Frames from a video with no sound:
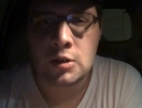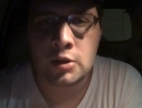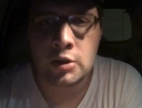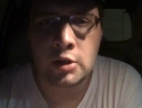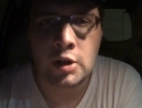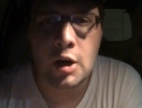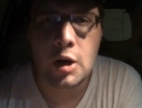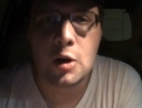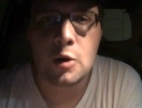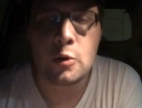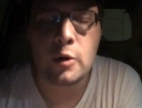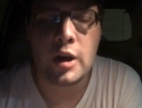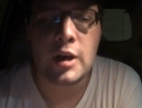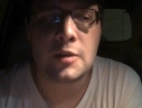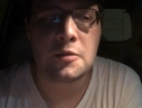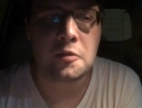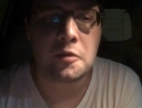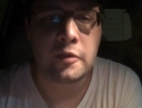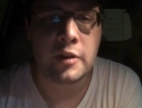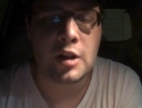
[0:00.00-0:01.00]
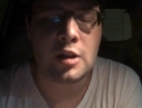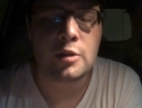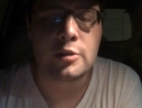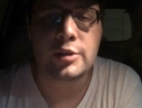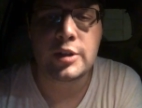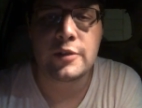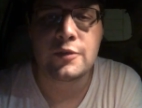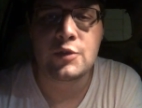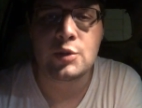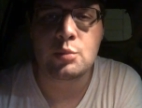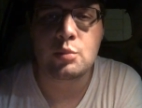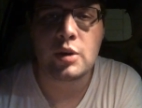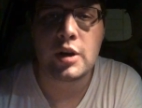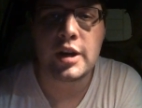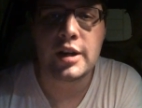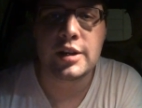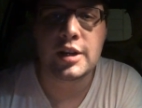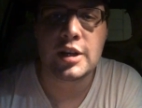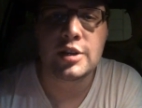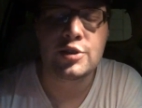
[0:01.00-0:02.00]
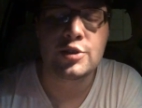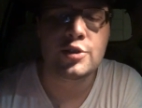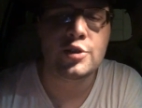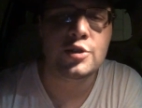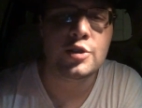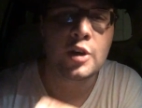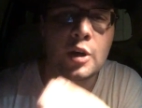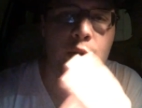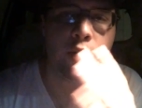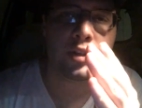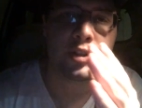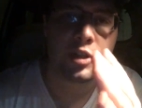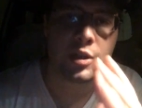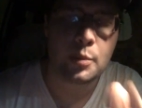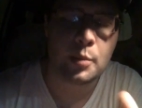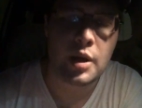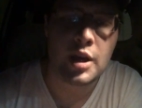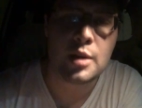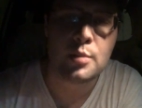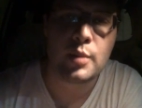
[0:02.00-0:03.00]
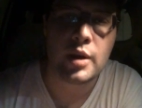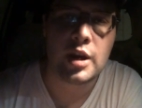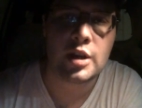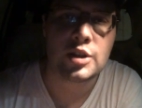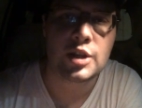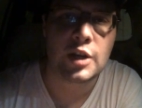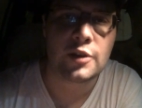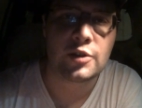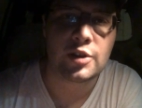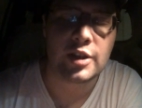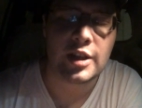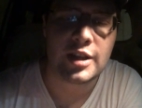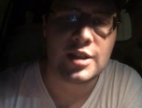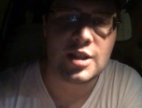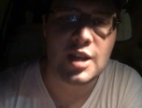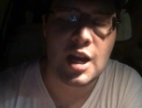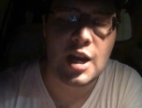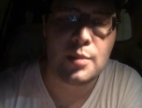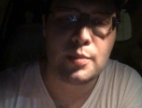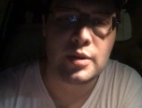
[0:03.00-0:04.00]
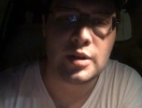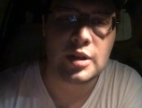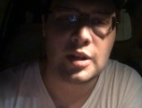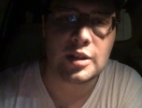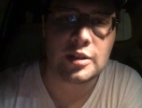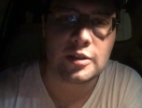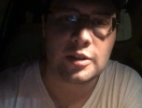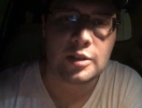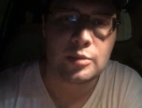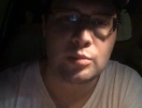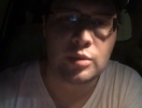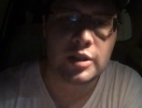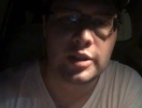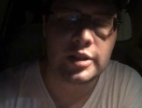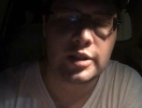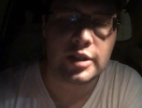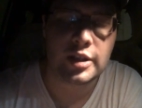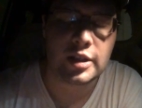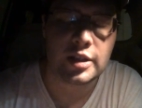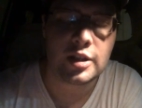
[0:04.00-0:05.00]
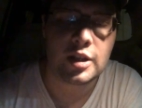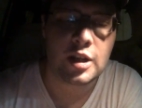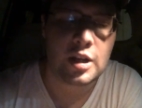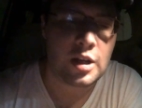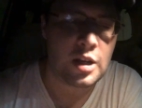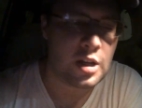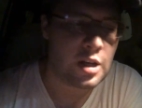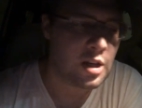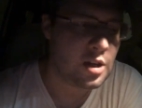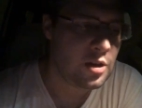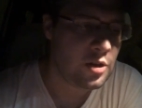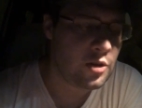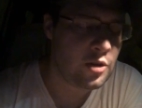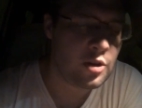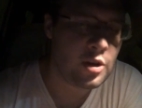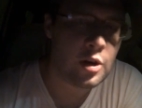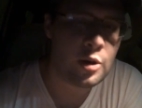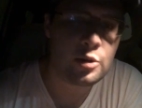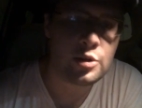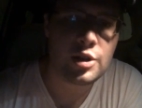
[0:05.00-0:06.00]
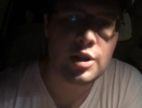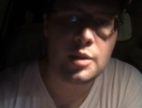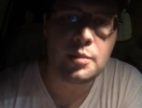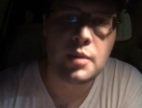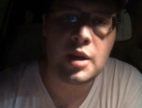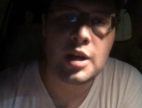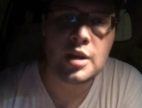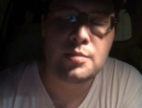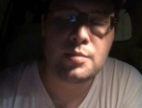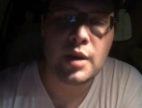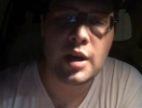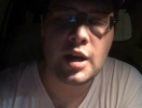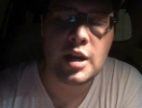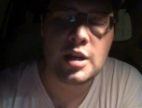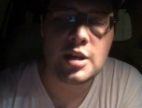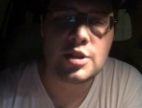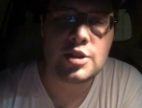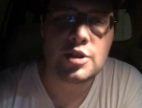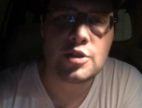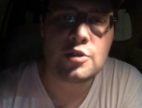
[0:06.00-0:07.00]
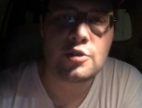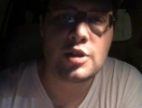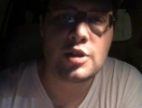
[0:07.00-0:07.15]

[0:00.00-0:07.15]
go and follow different broadcasters. You go onto the main page after that's happened and completed it. You can go into the main page.